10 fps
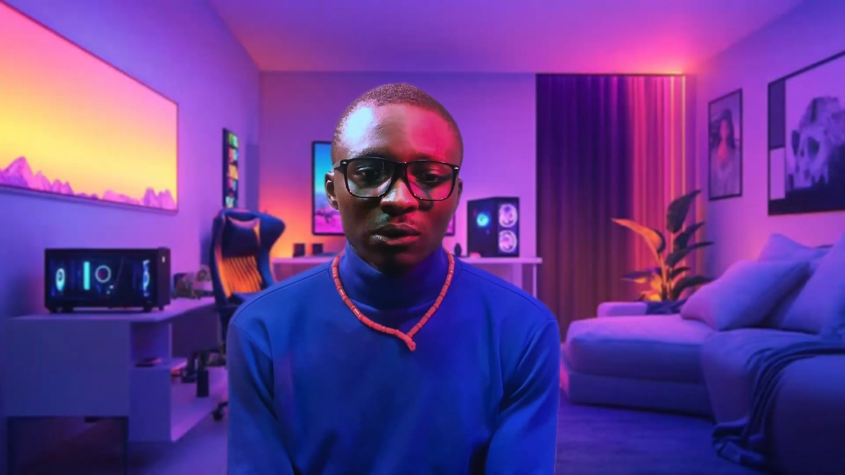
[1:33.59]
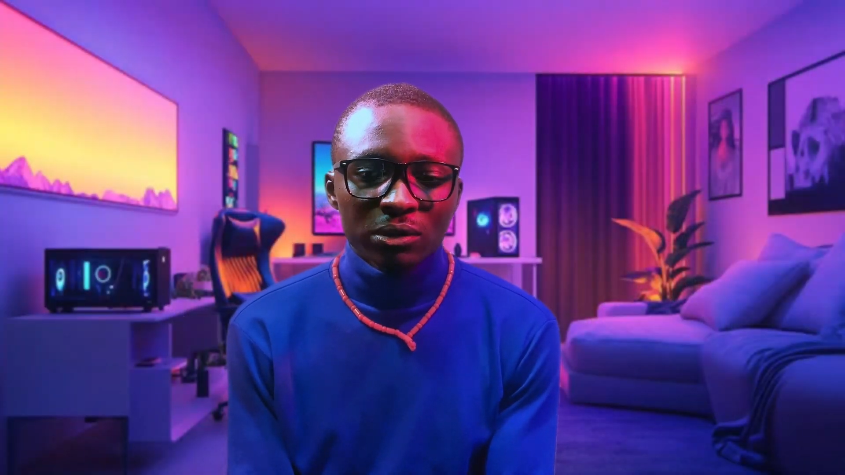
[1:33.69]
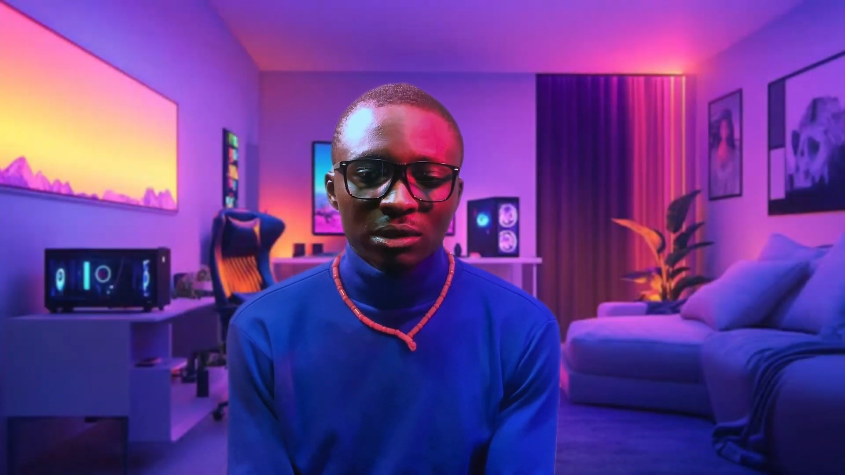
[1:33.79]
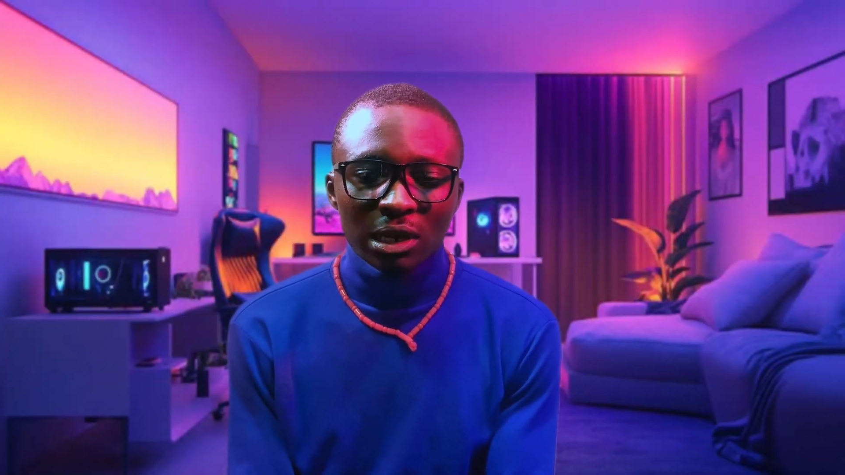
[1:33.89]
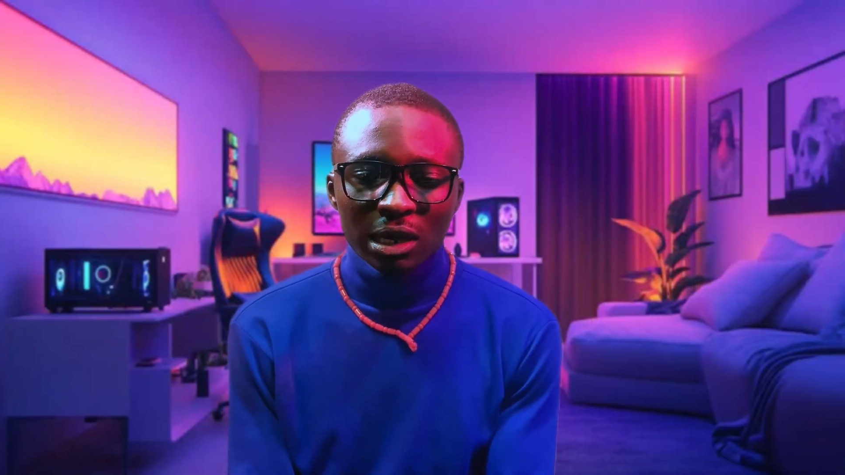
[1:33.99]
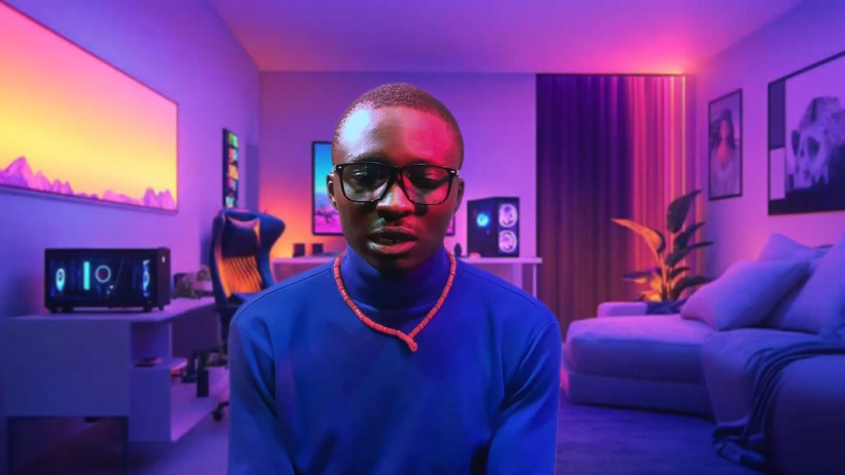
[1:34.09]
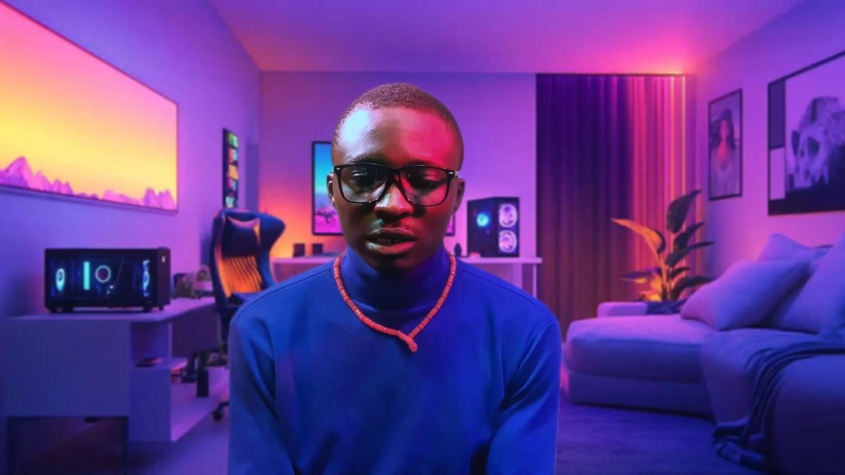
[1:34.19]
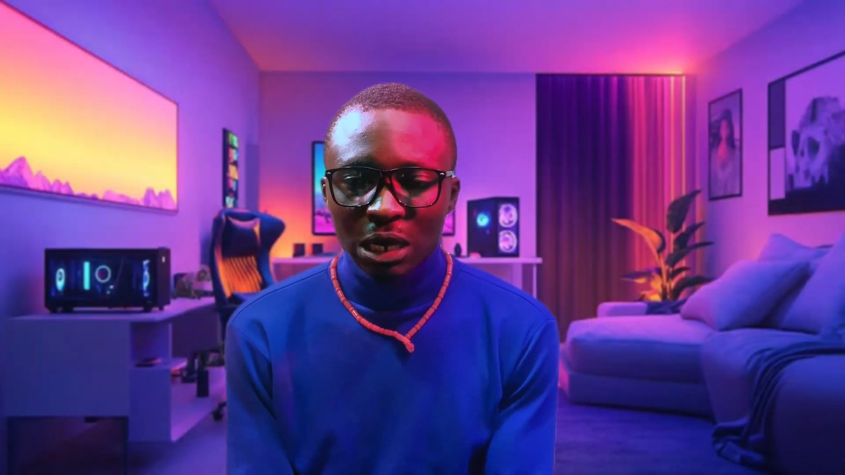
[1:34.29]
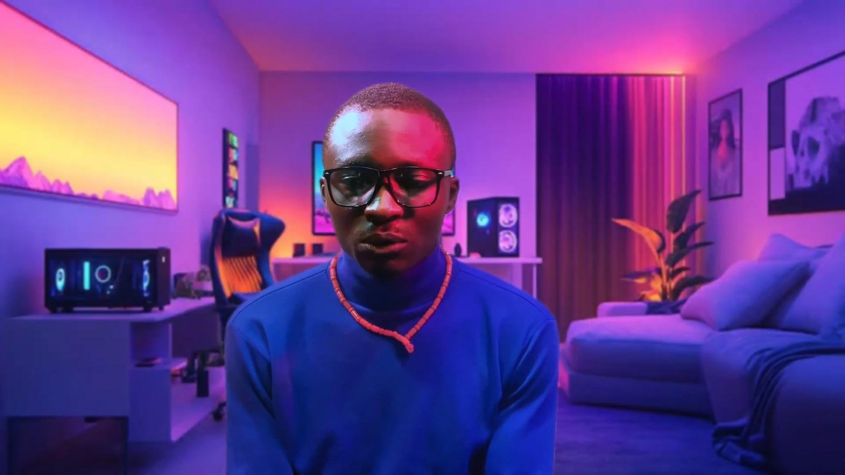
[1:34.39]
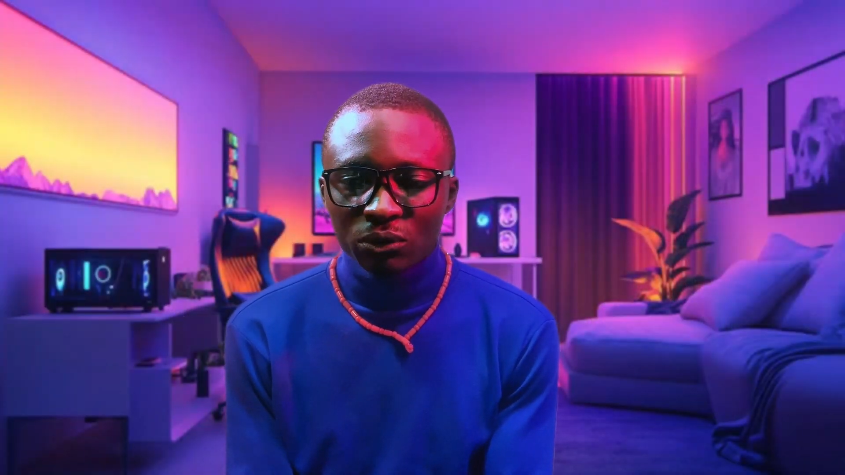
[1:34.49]
I
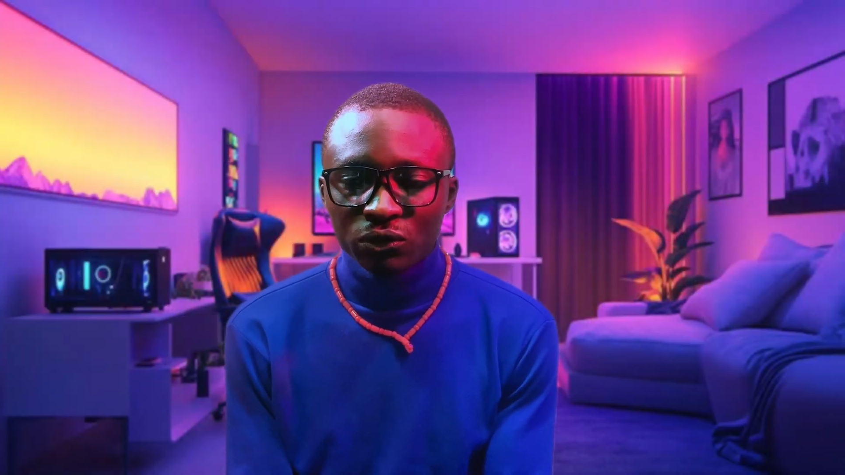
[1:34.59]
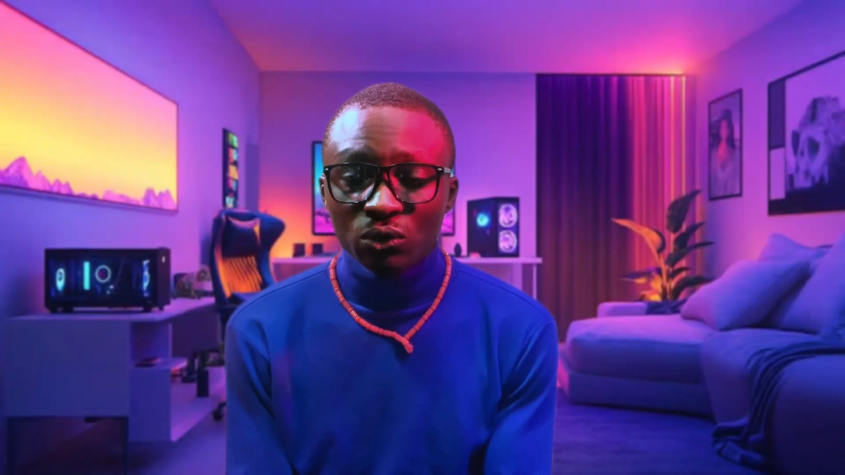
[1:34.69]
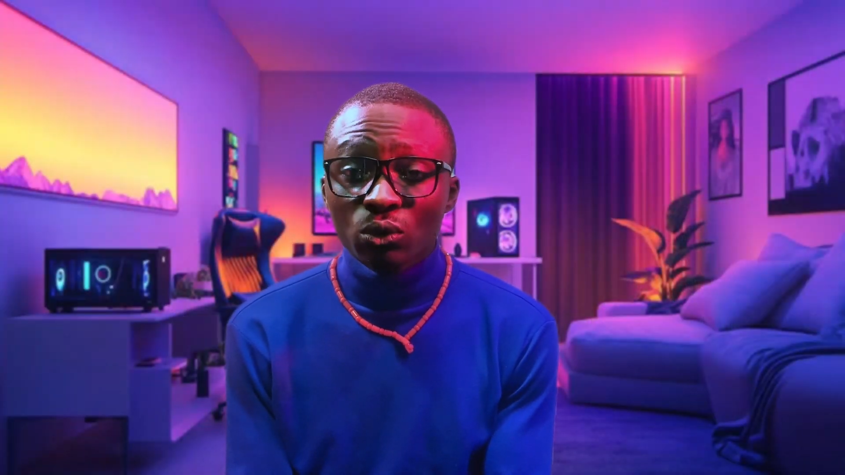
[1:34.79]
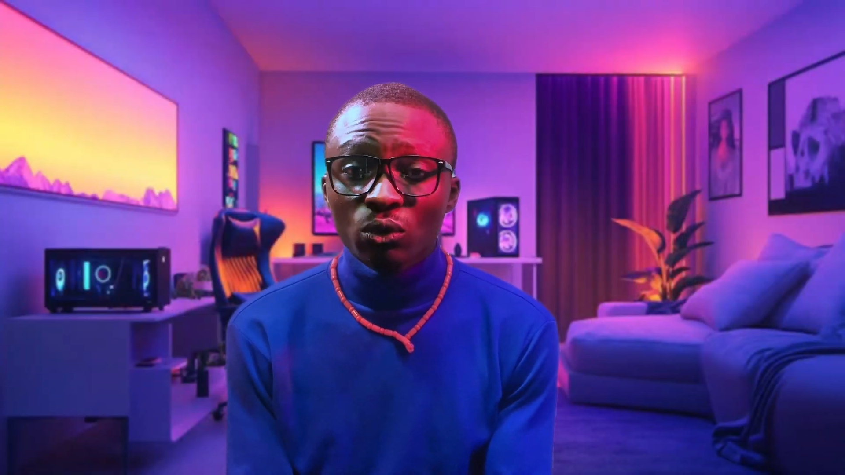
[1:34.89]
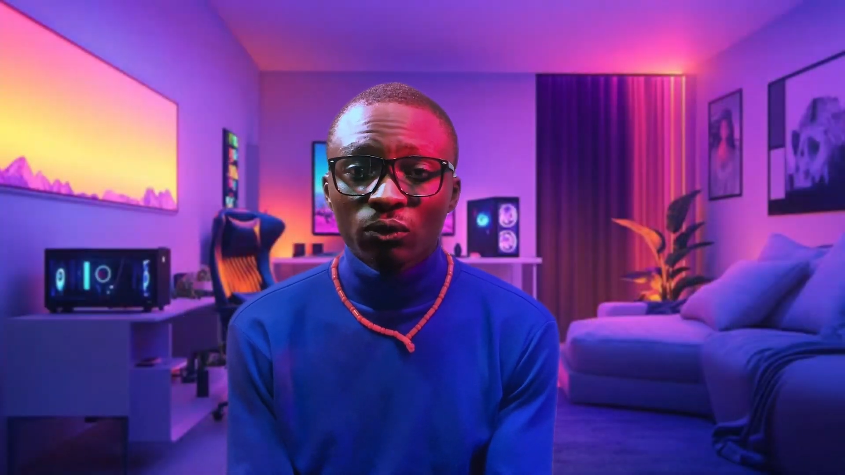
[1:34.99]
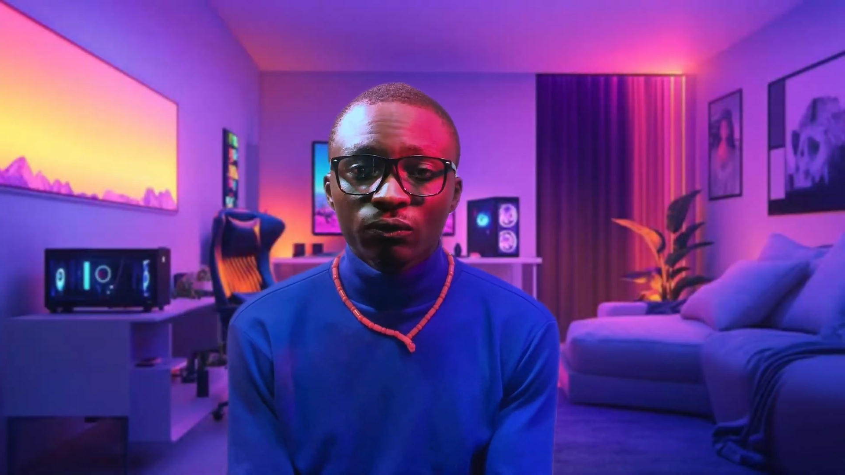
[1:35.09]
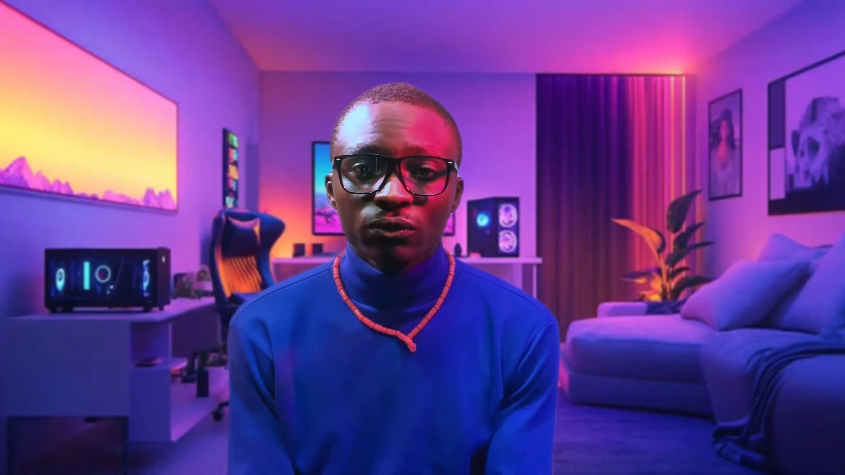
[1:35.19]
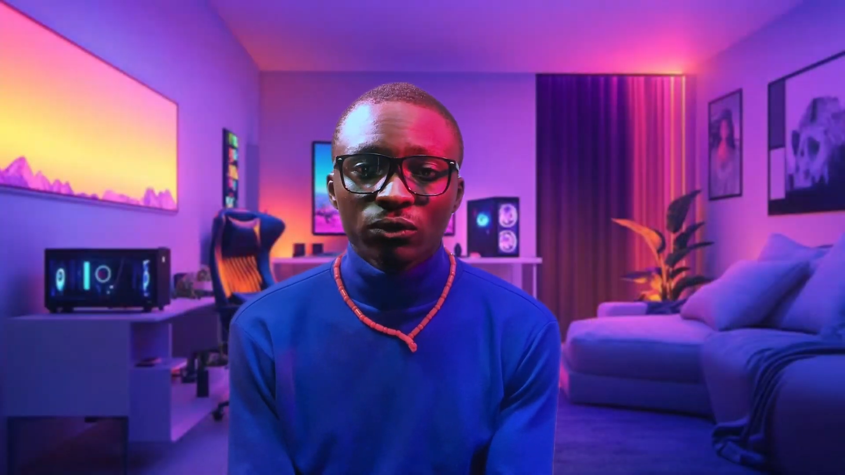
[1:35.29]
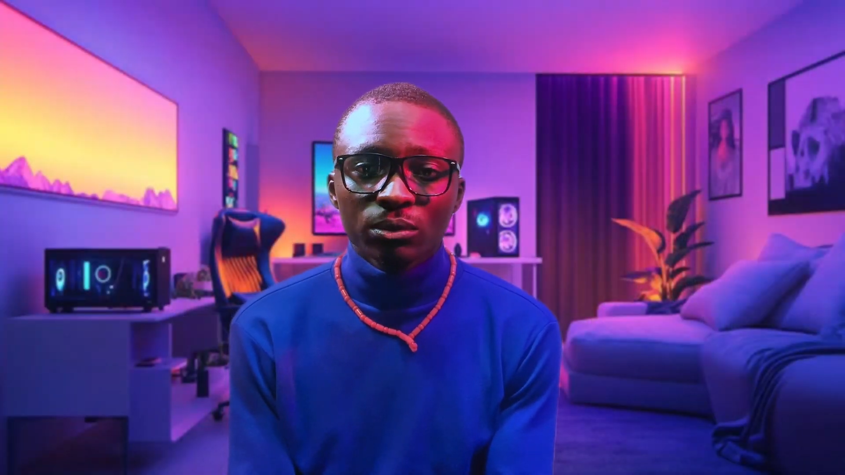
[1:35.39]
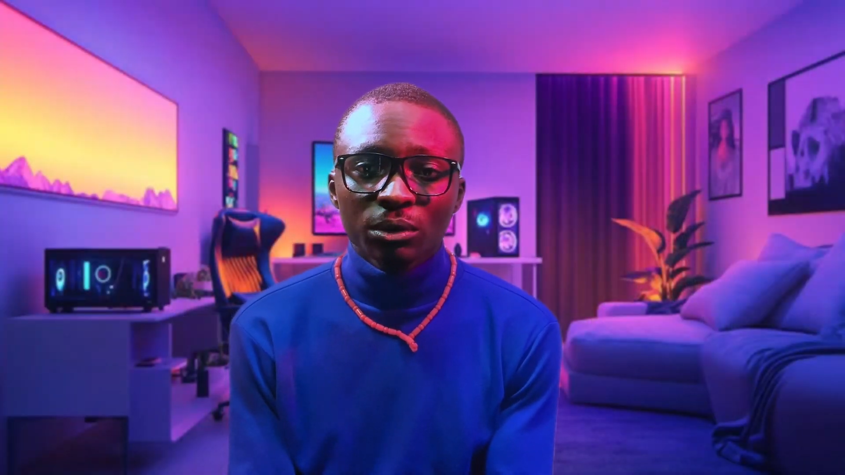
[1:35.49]
was so
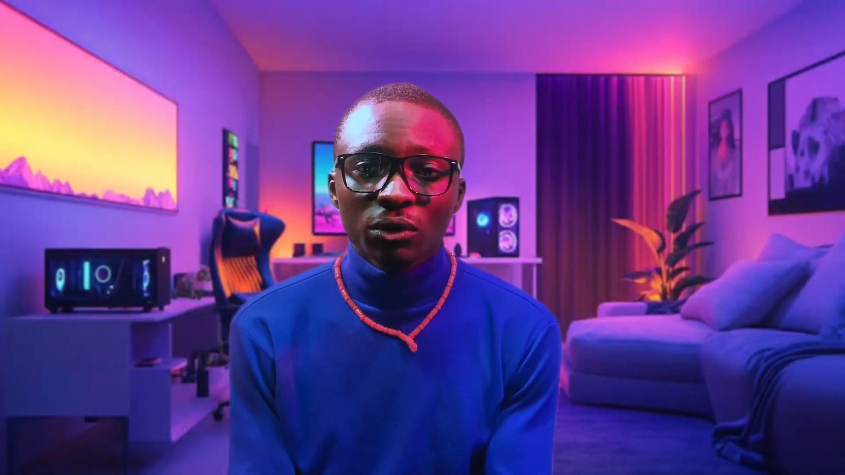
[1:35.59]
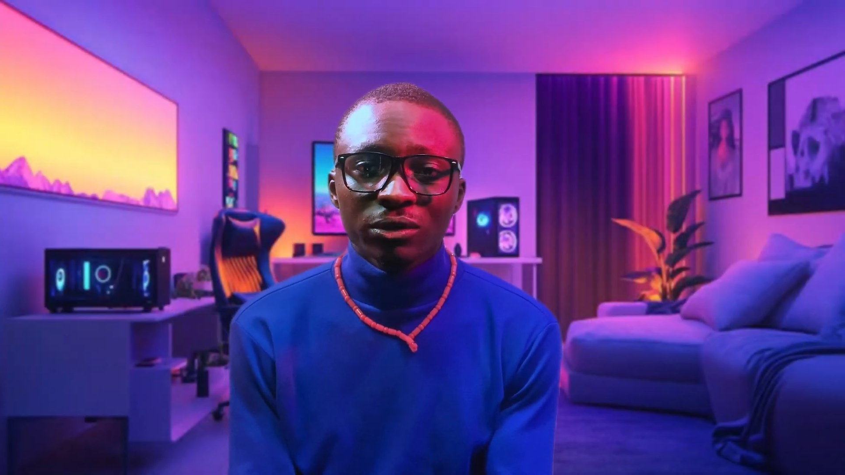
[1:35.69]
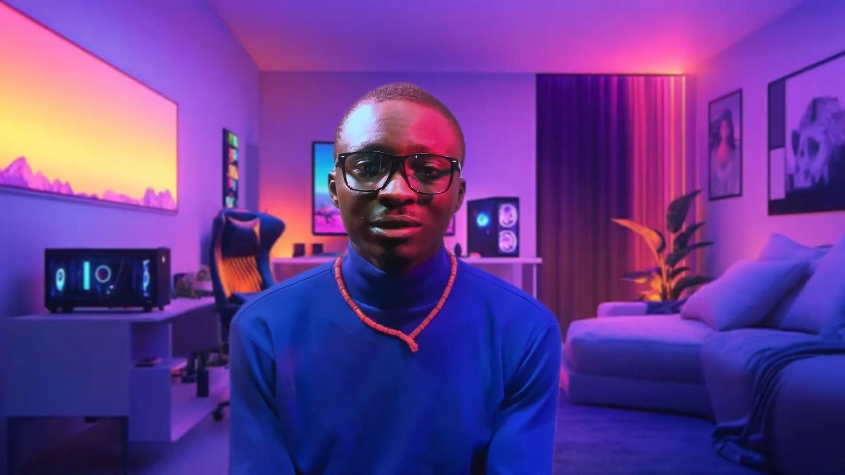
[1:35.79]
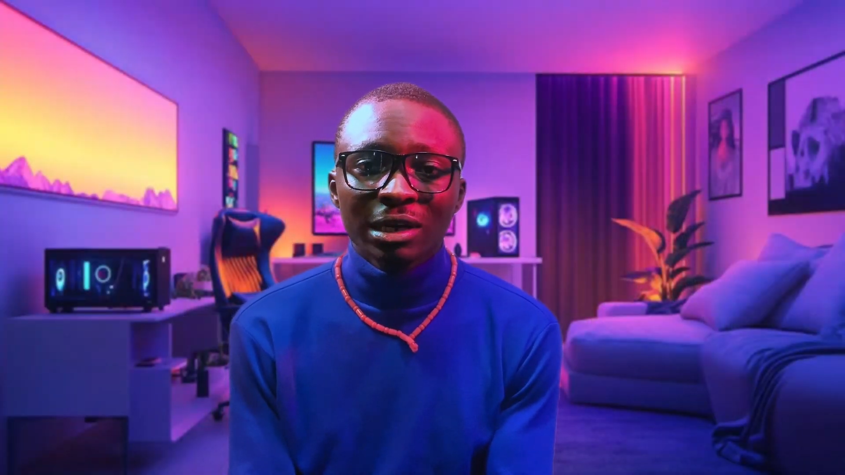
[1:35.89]
confused because